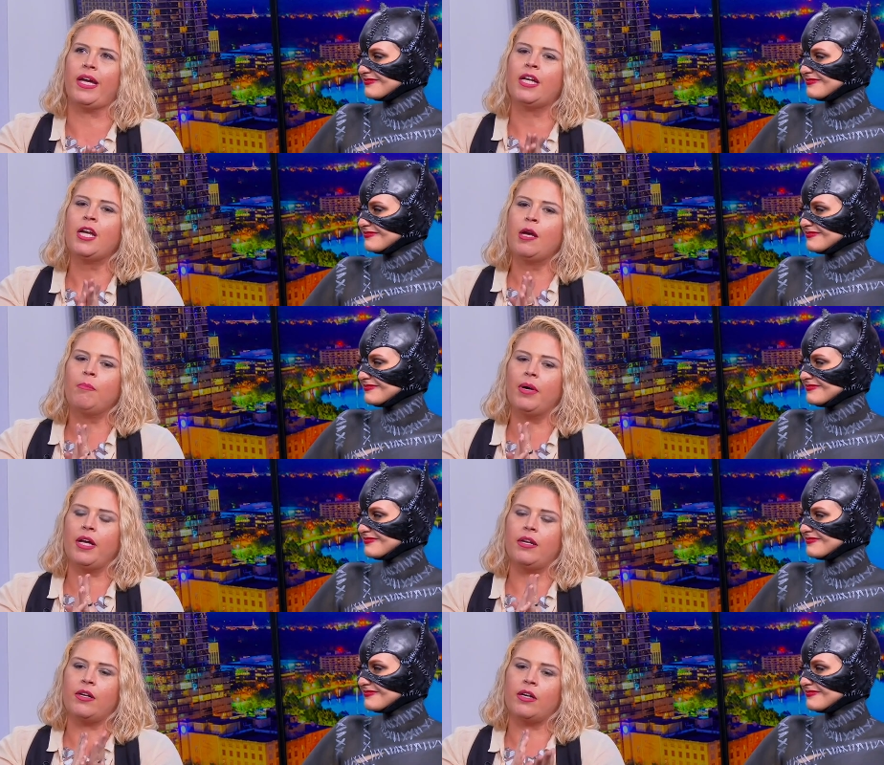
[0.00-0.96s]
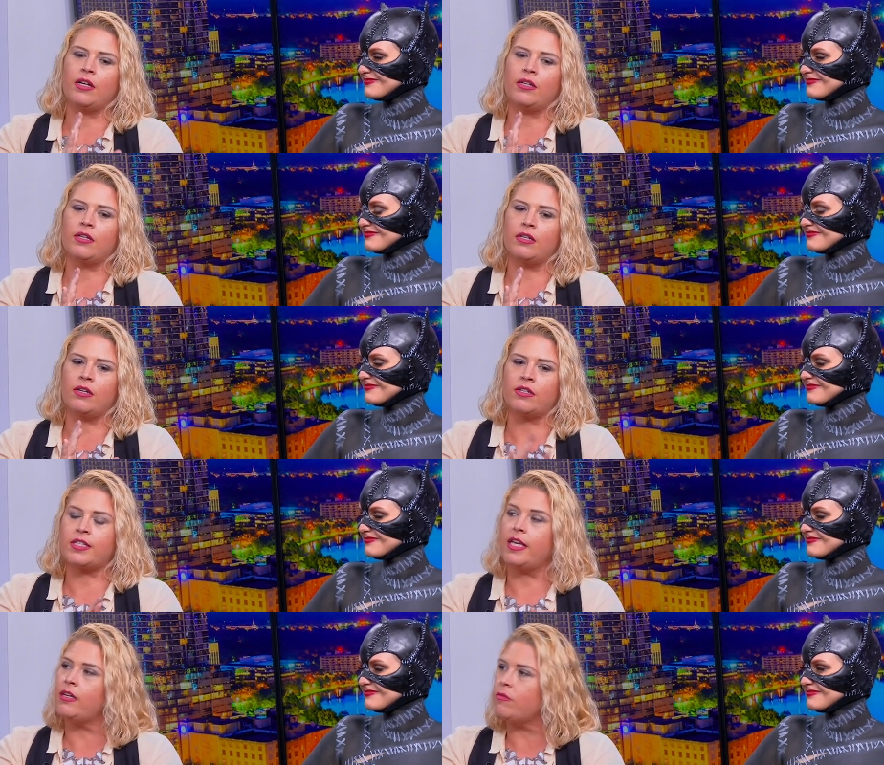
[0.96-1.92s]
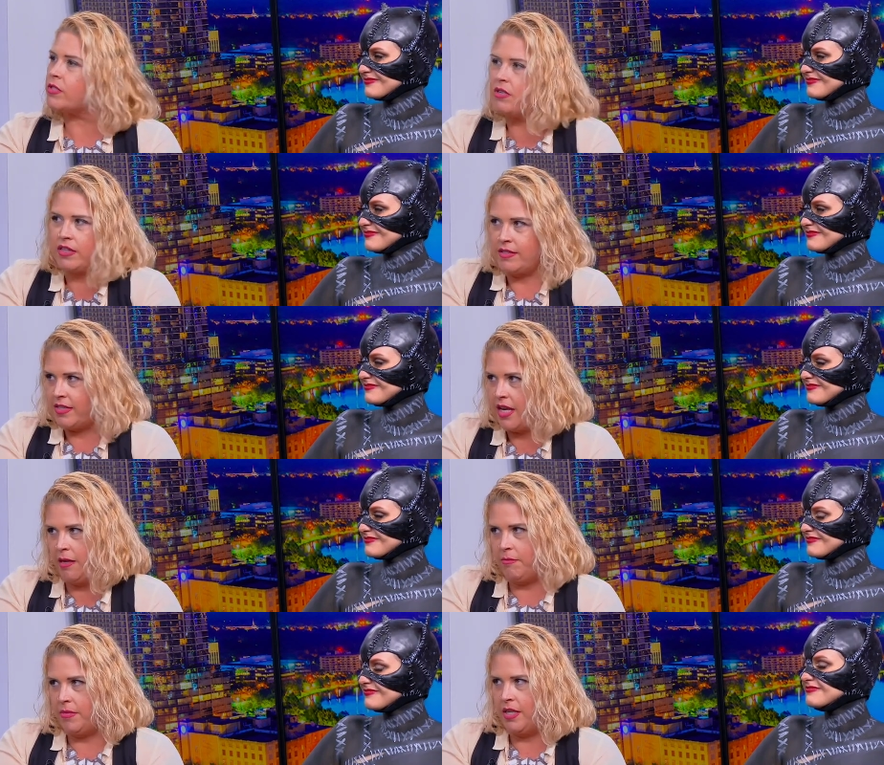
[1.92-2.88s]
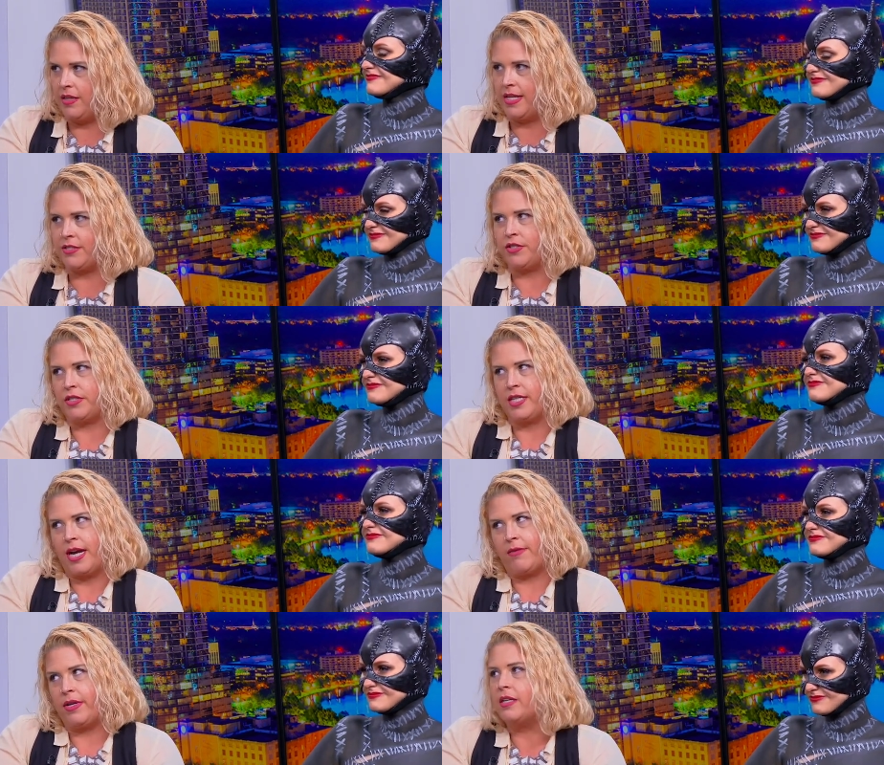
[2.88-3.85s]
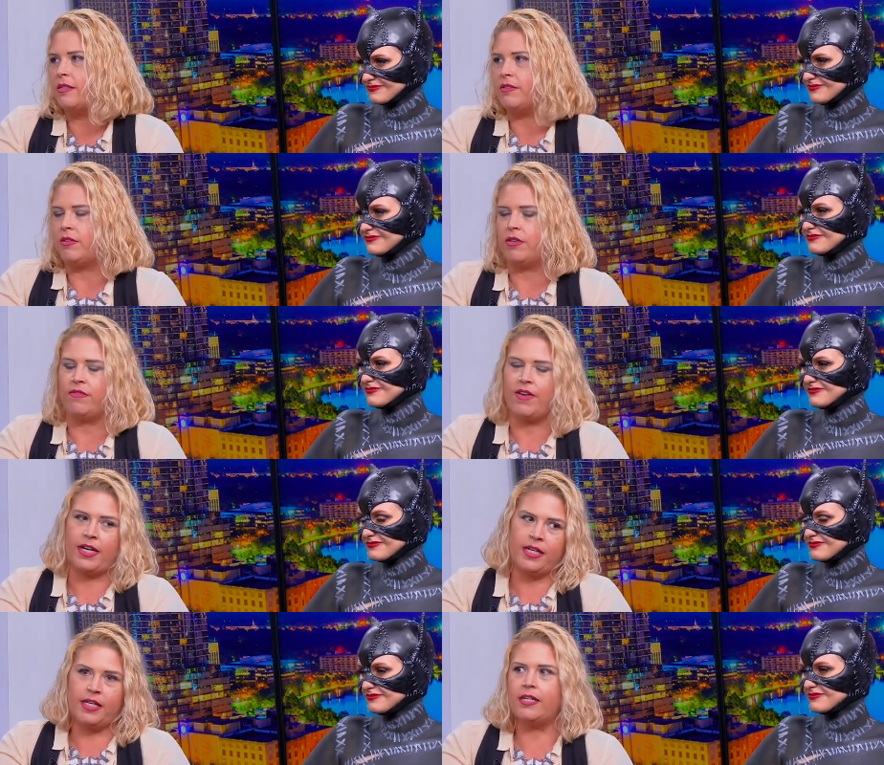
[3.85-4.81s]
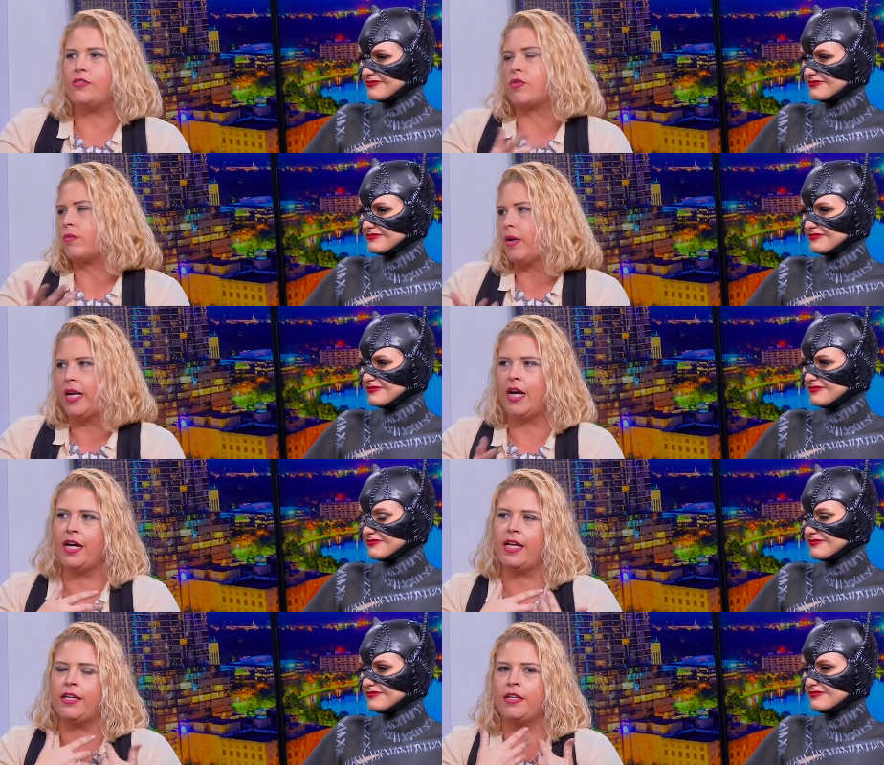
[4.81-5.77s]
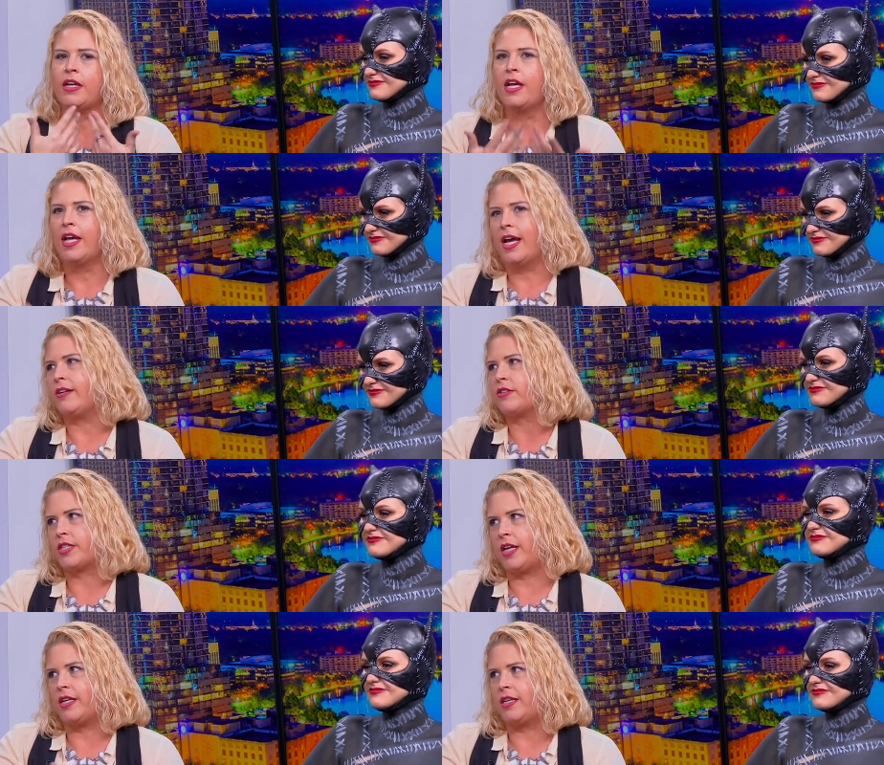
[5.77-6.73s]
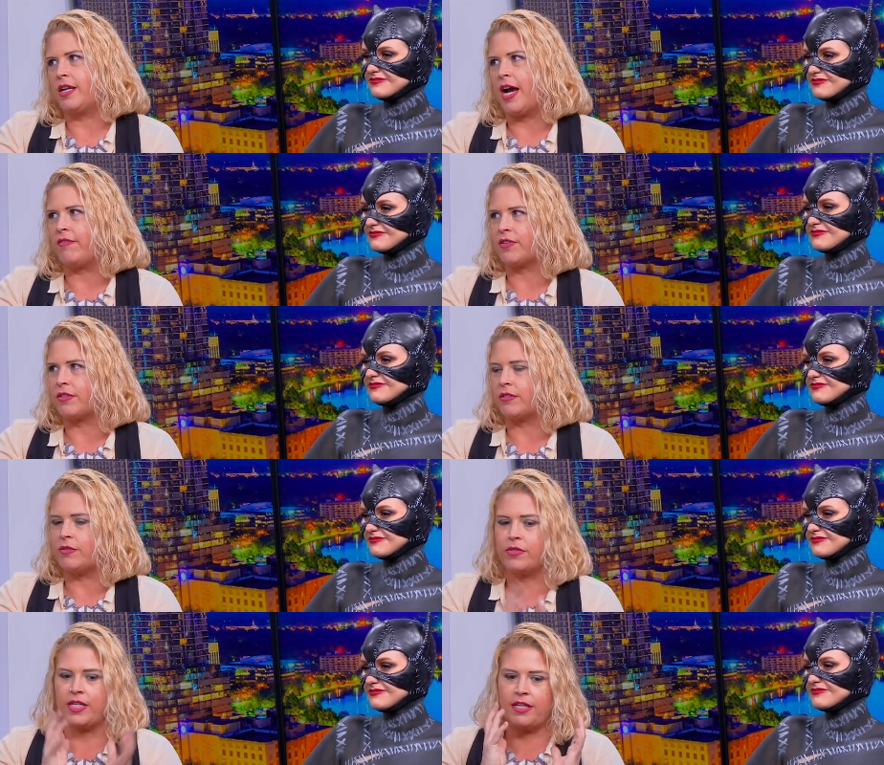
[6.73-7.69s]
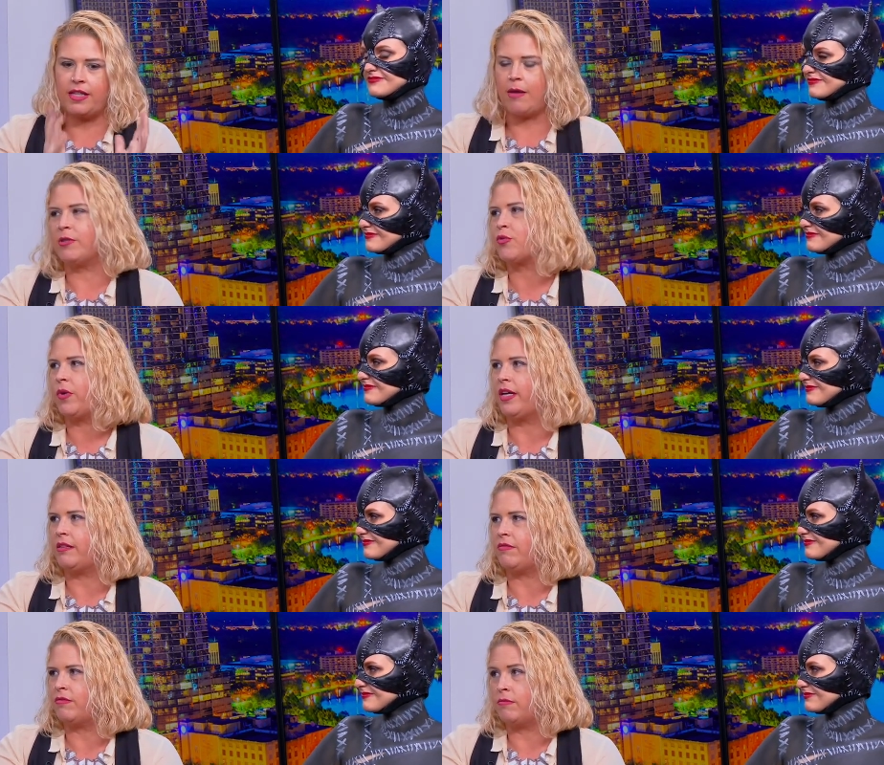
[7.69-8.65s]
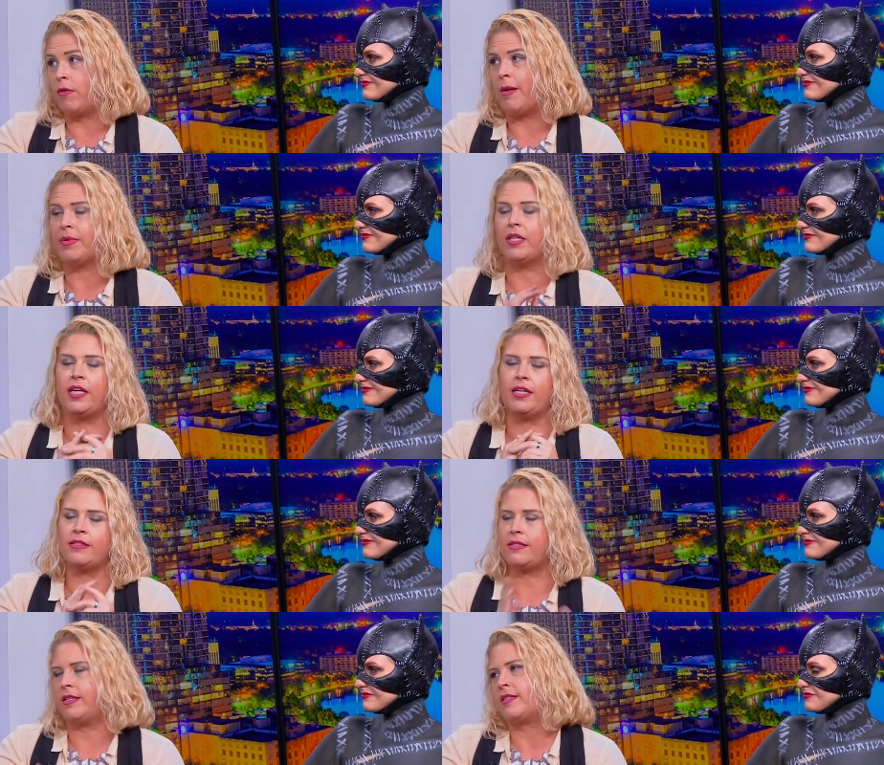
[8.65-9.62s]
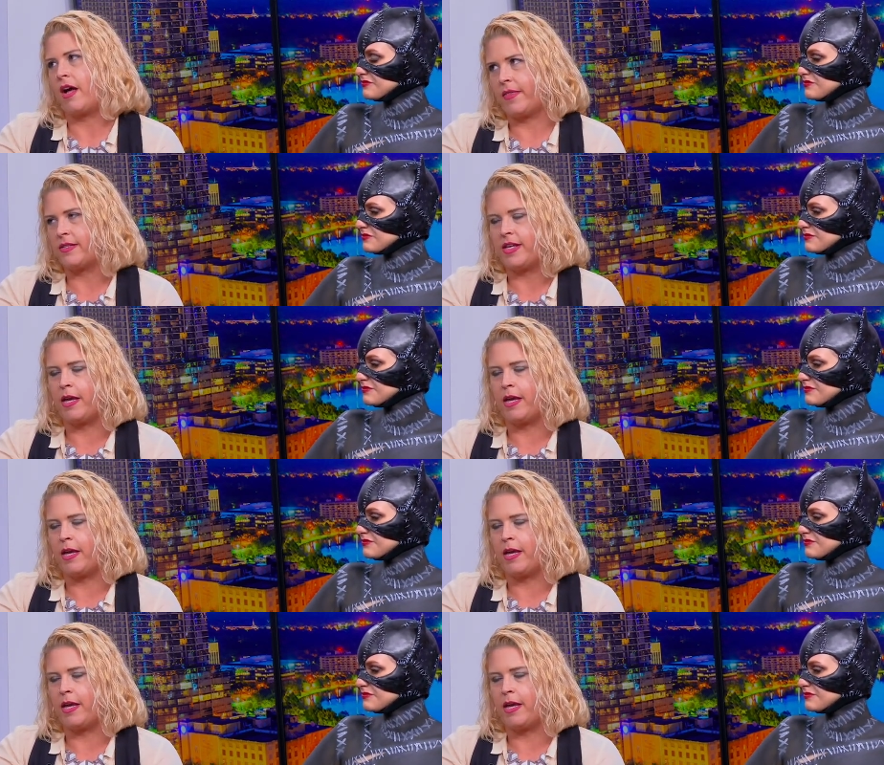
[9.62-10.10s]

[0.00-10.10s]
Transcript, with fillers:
Speaker 1: weight, but her her skin was not the same, and that's just how it is. You mm-hmm. know, you've had kids or whatnot, and and your skin after losing that much weight rapidly, it's it's not the